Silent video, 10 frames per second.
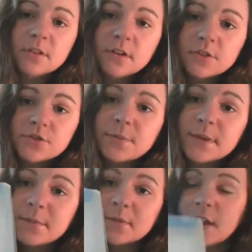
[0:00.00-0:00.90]
Those are
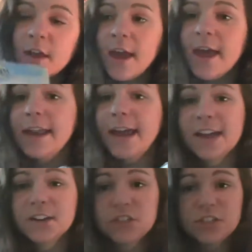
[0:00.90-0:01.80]
peeps. And I
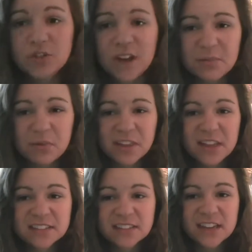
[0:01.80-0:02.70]
actually tried one
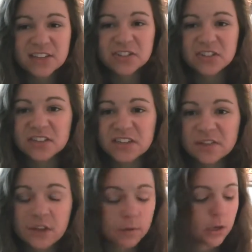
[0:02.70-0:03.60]
last night just to see
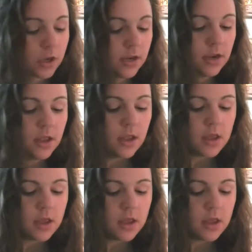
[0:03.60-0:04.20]
if they were good.